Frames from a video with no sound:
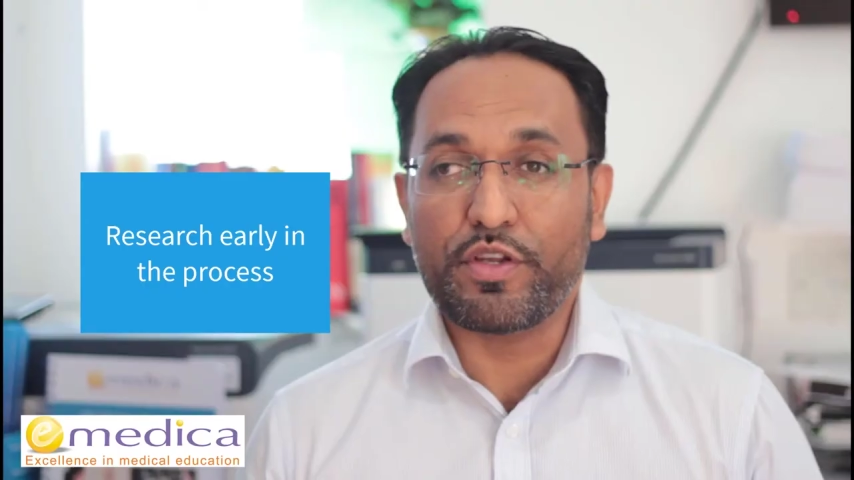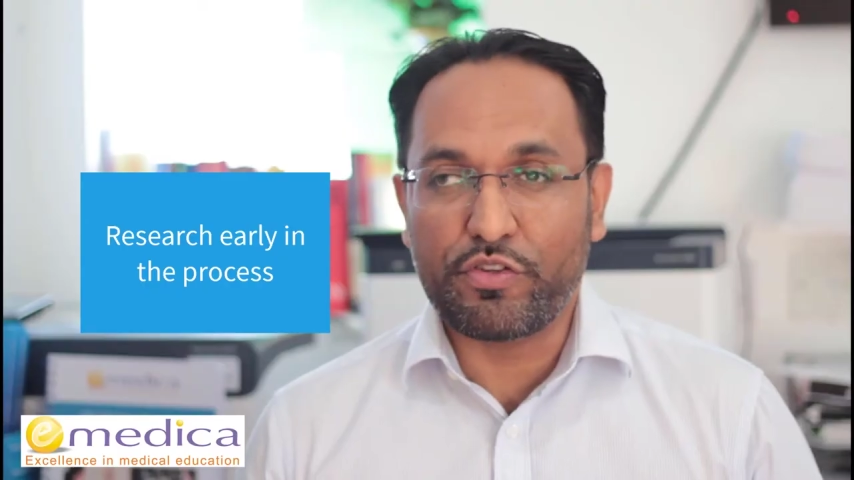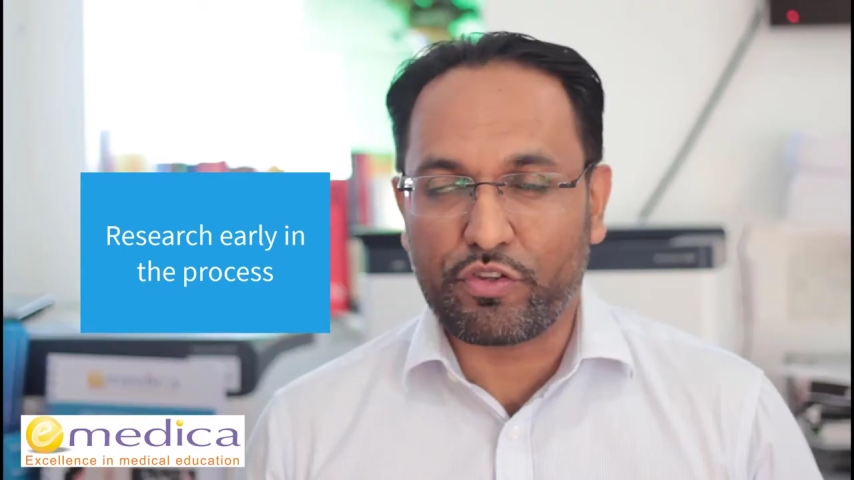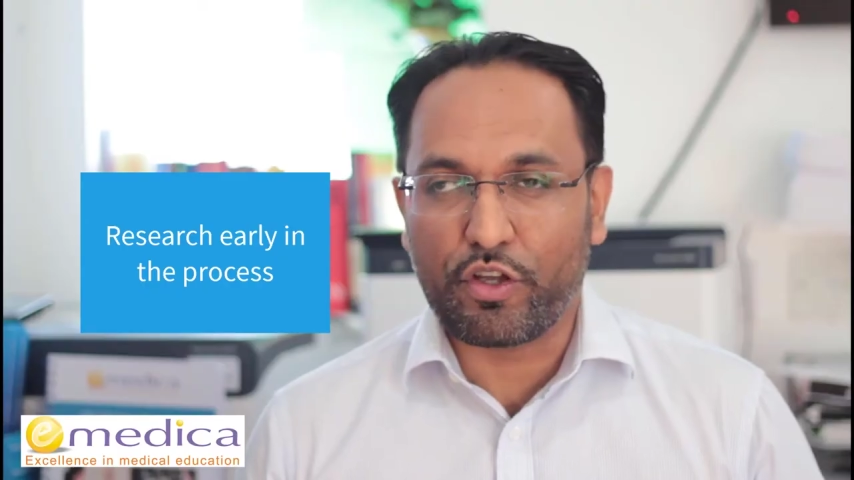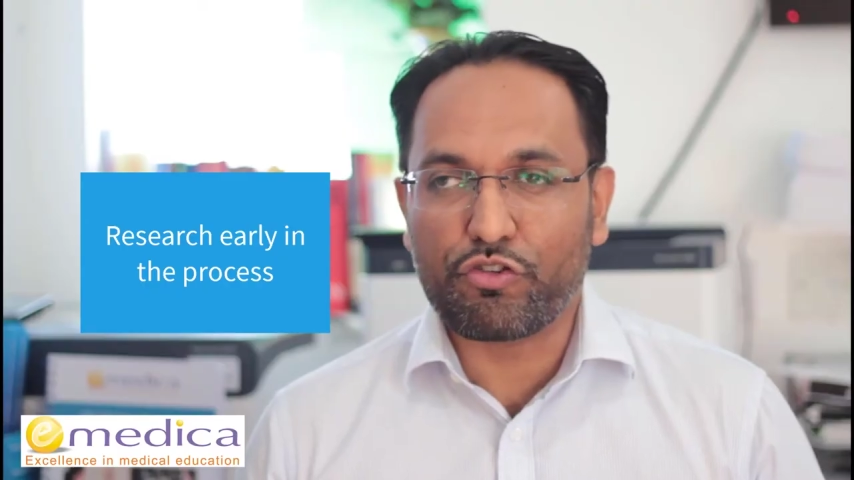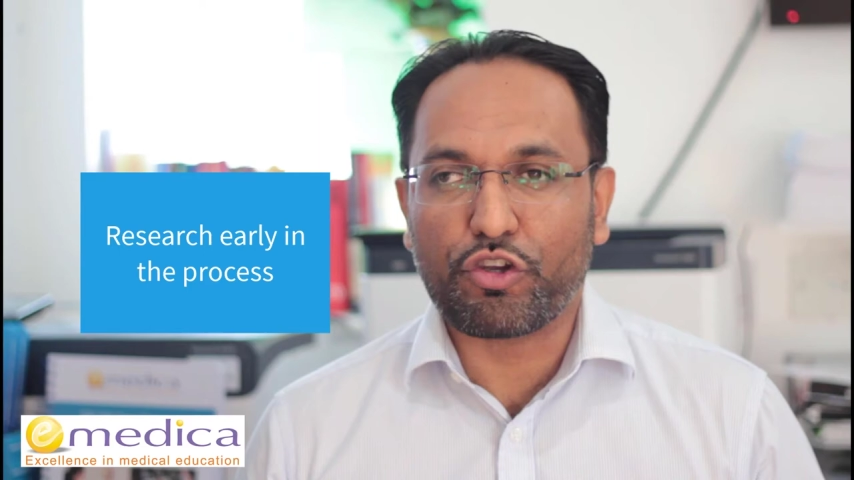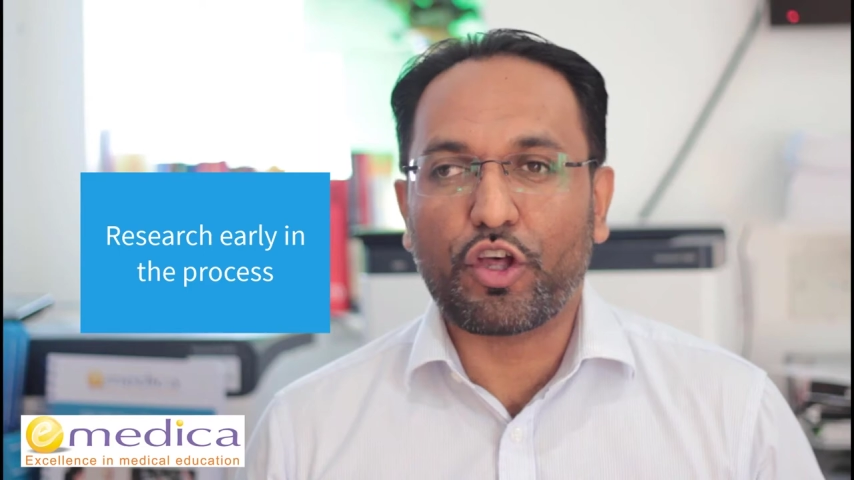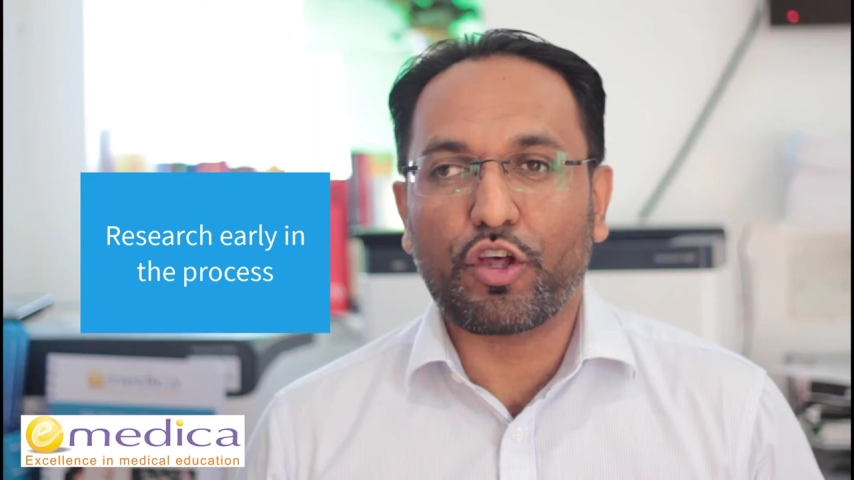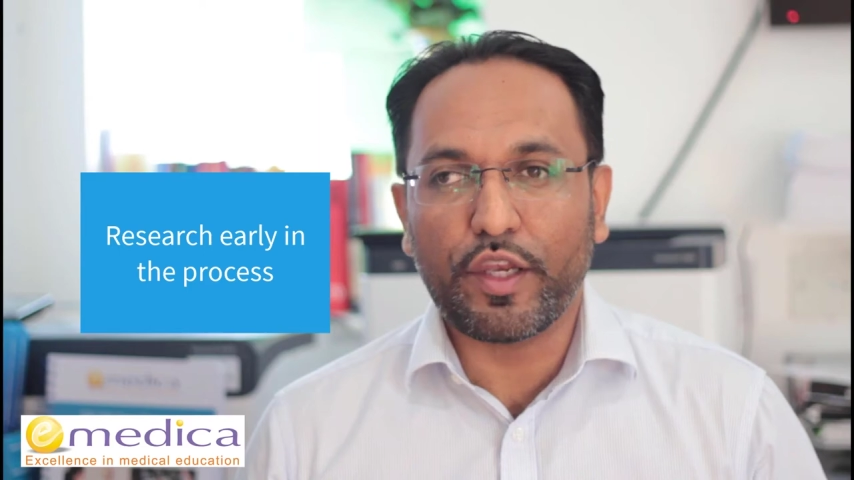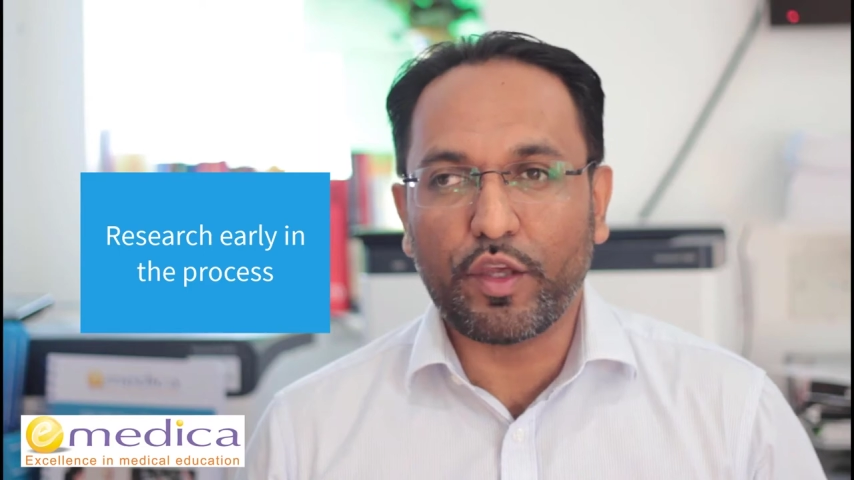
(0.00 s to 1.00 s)
research
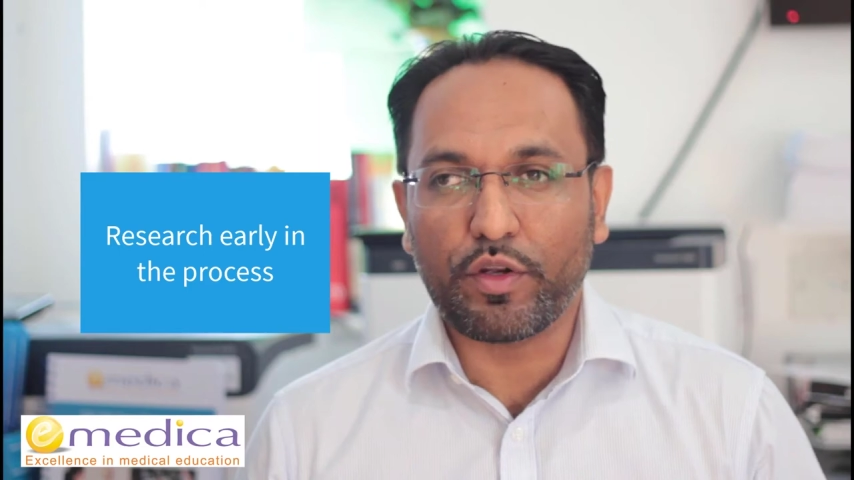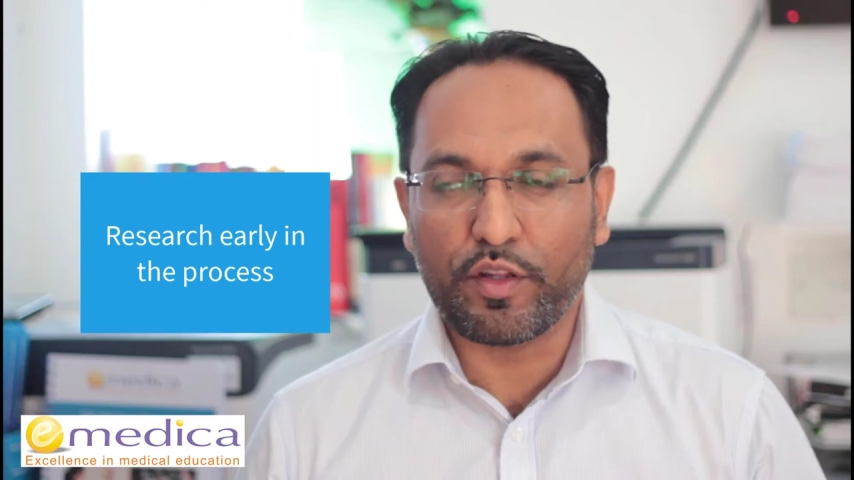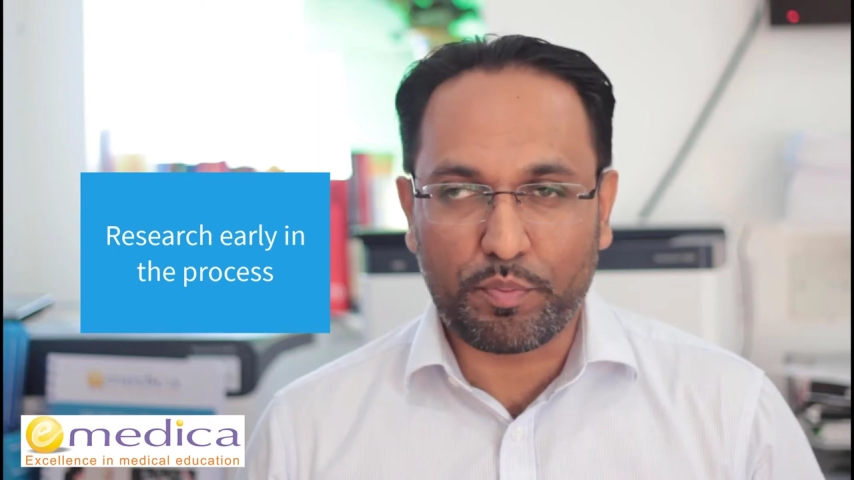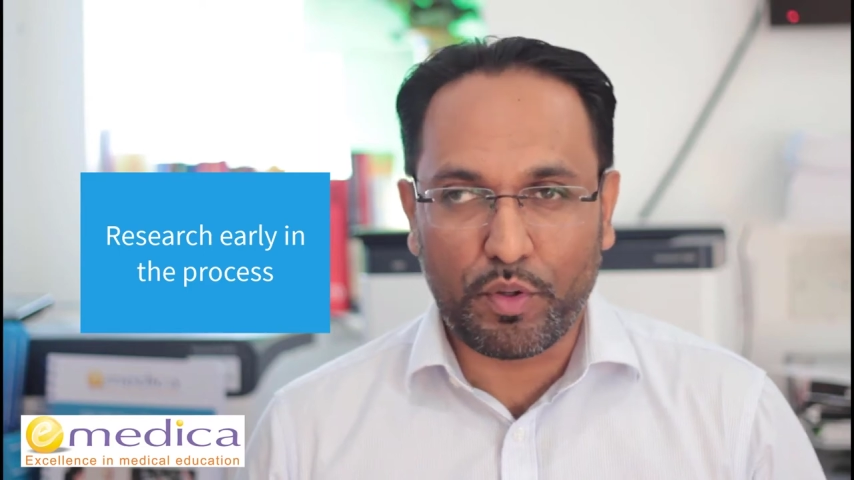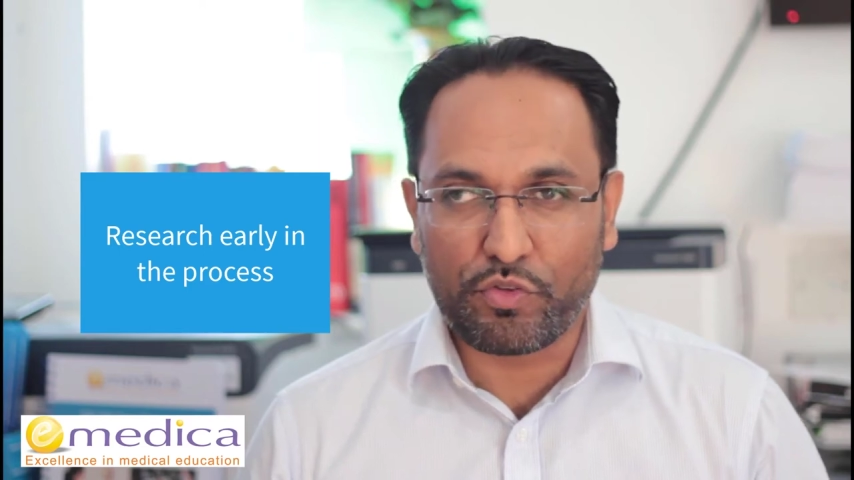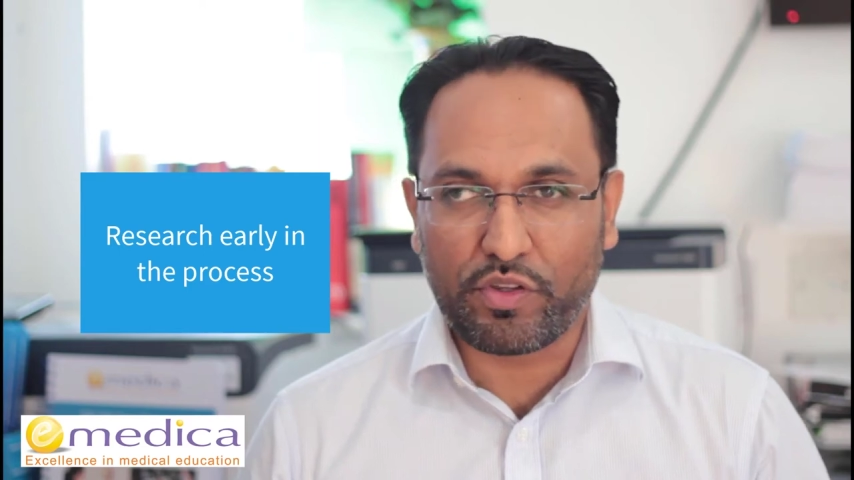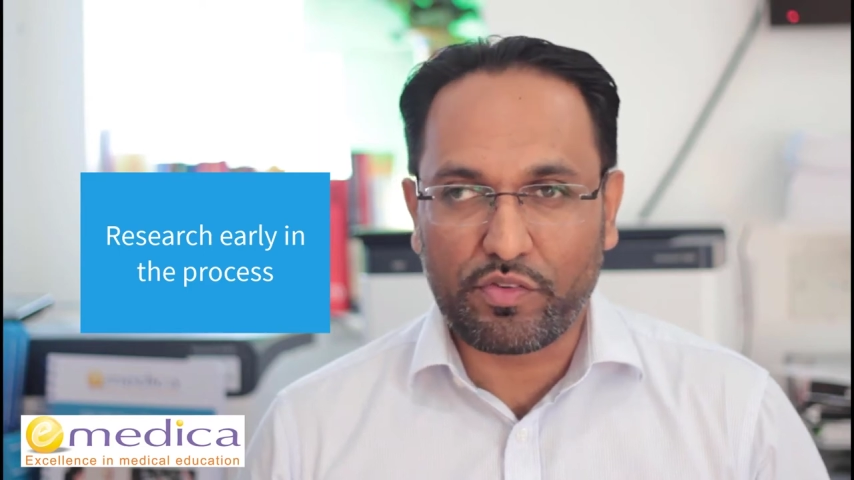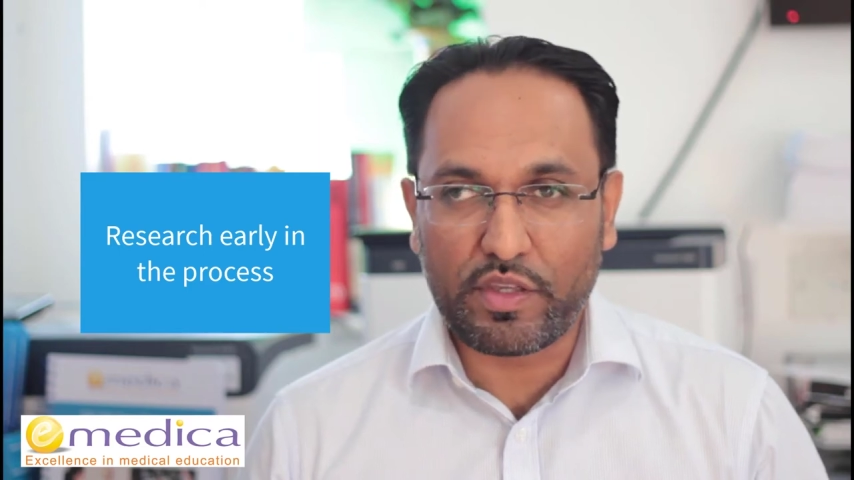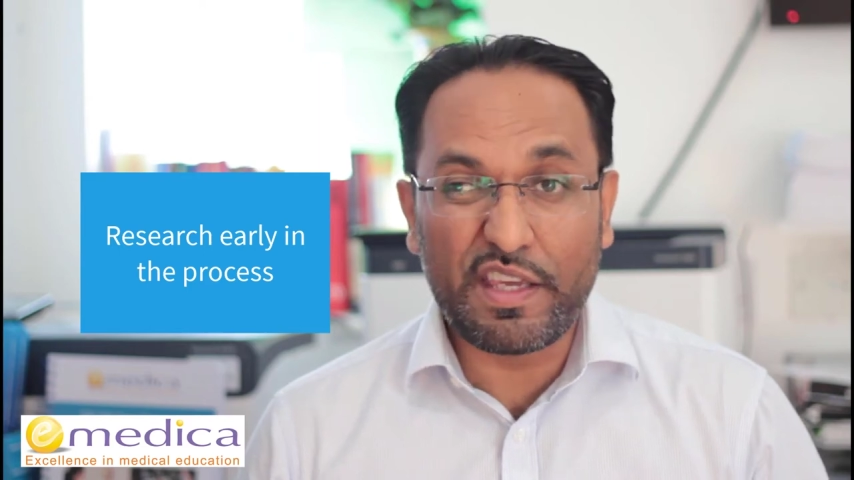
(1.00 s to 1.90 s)
early on in the process.